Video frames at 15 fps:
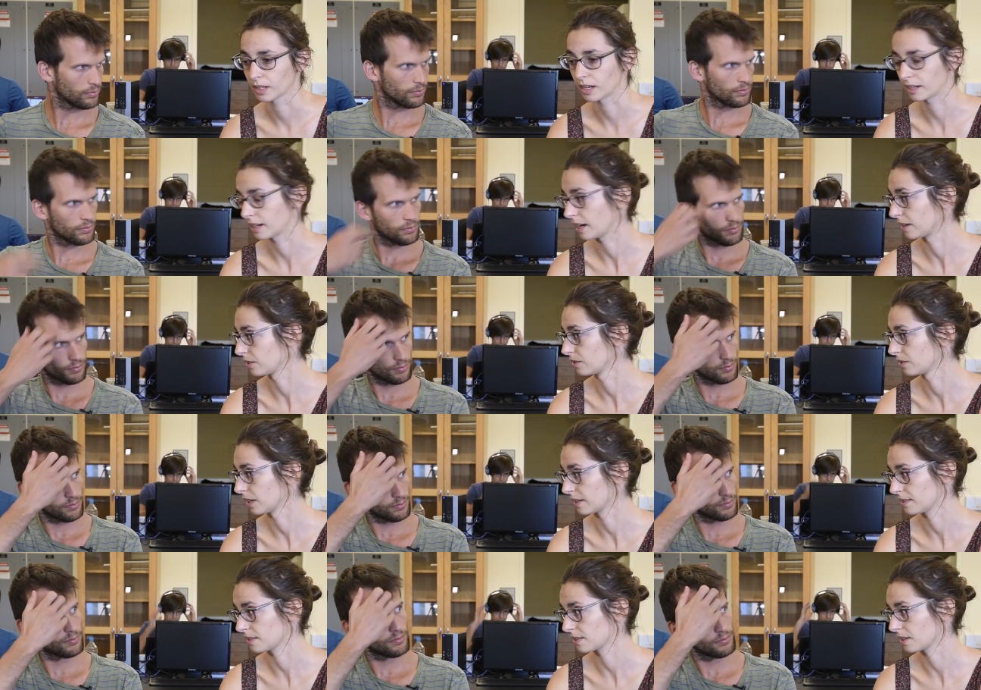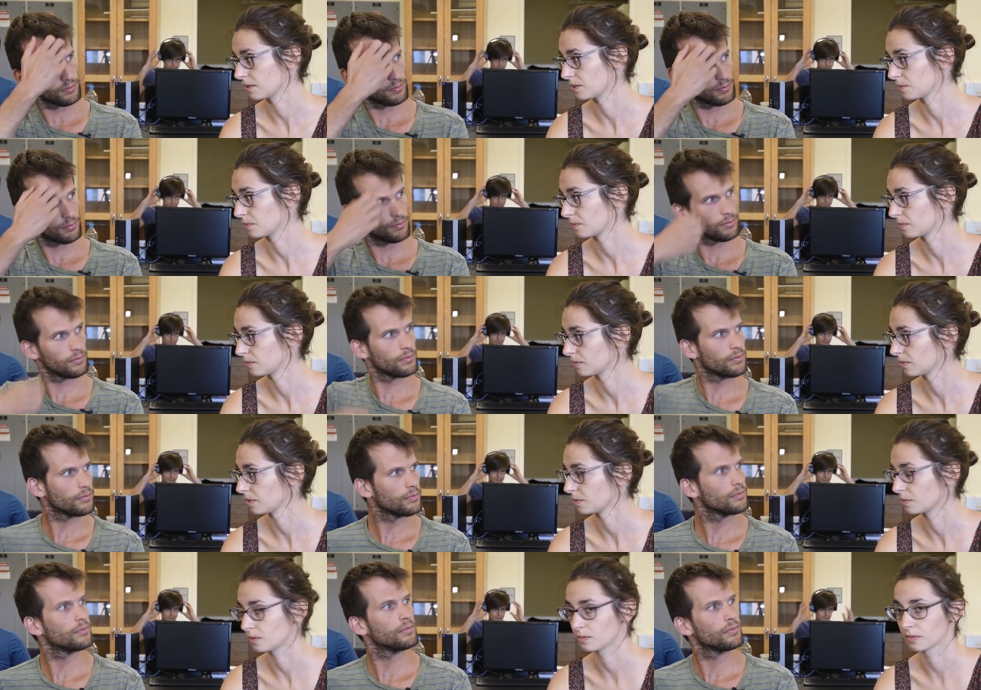Speaker 1: Like Alon has said,
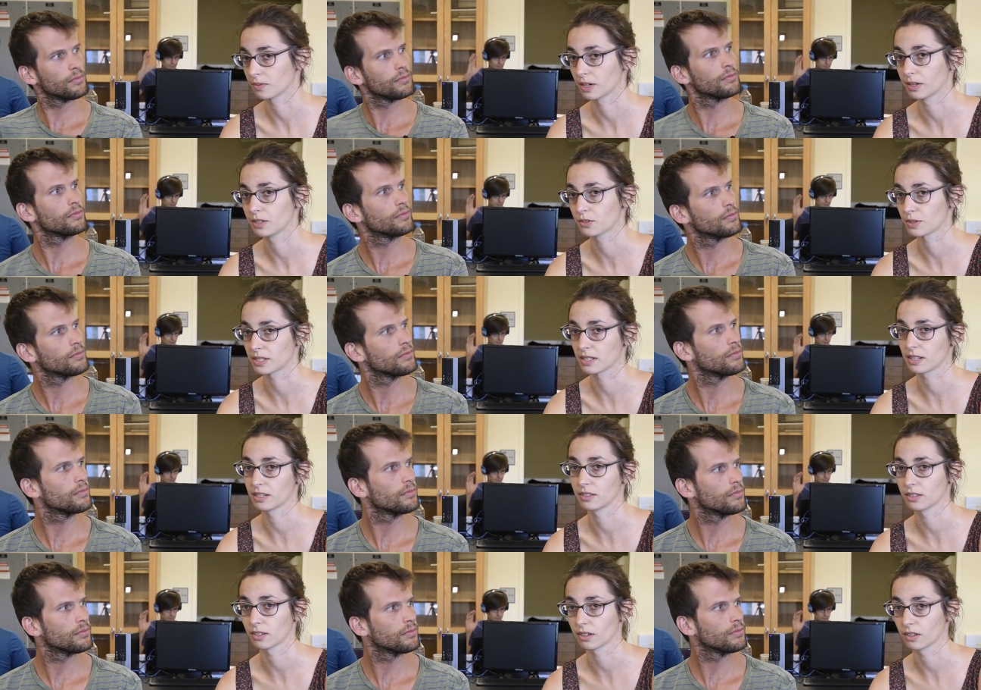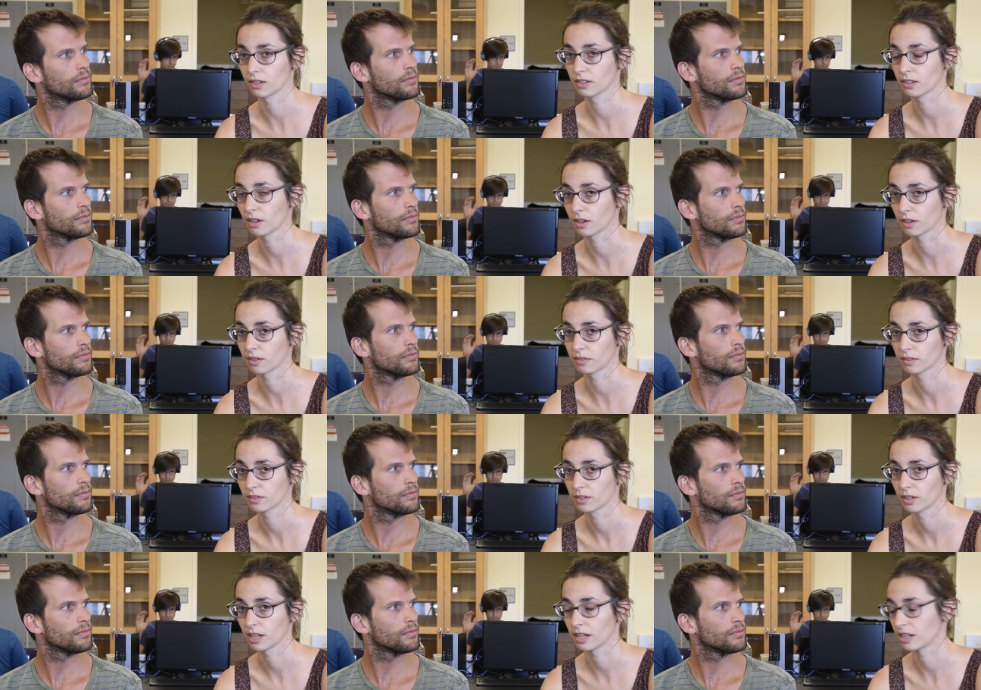we're interested in the uh,
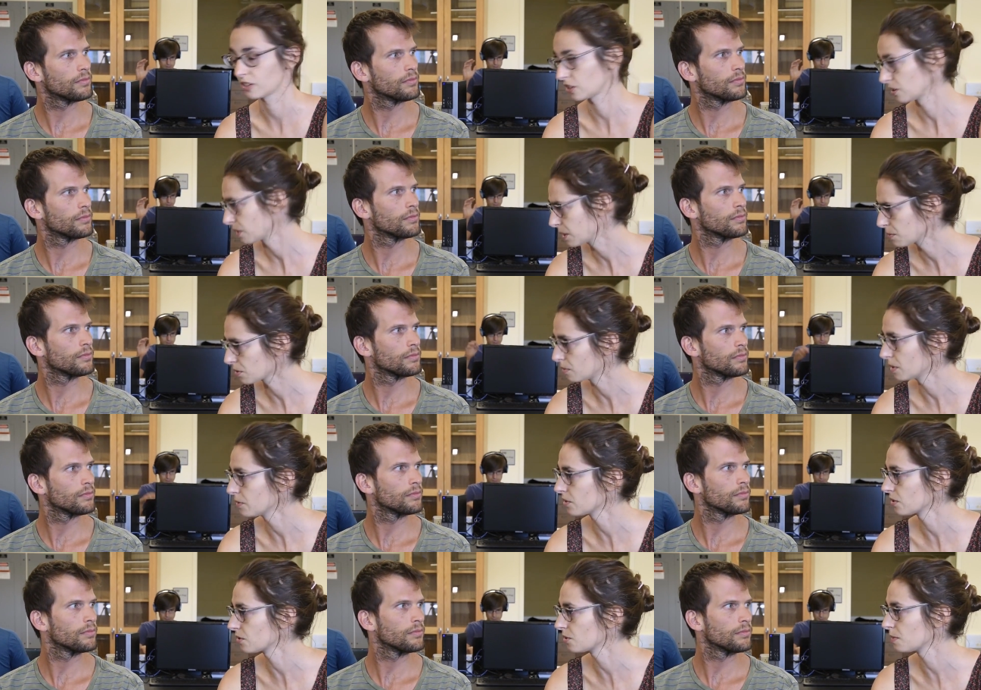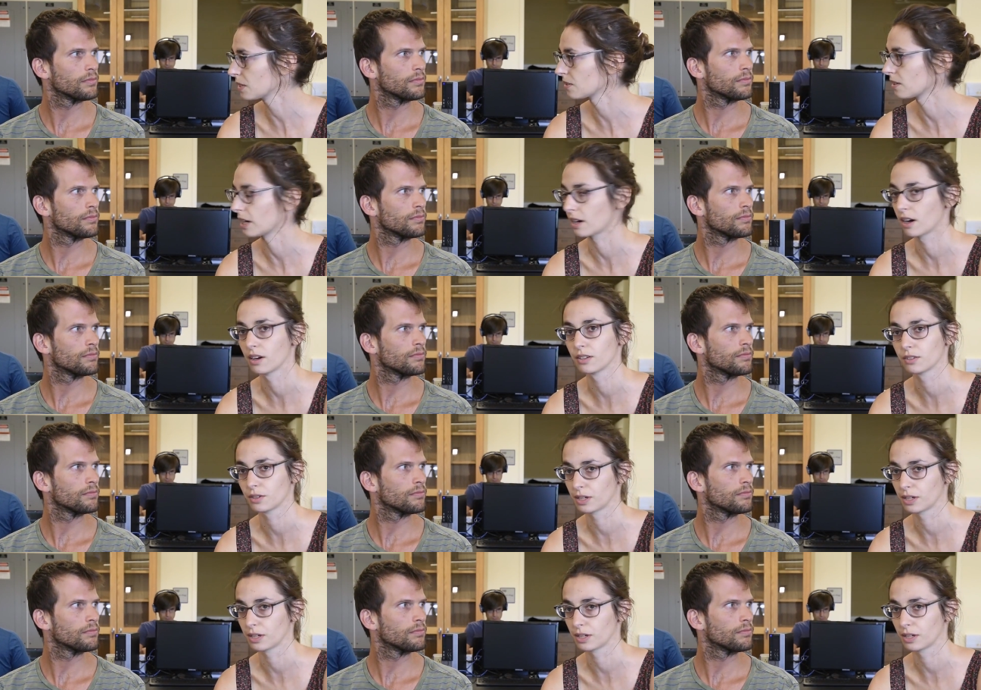engineering problem, so to speak. So like, how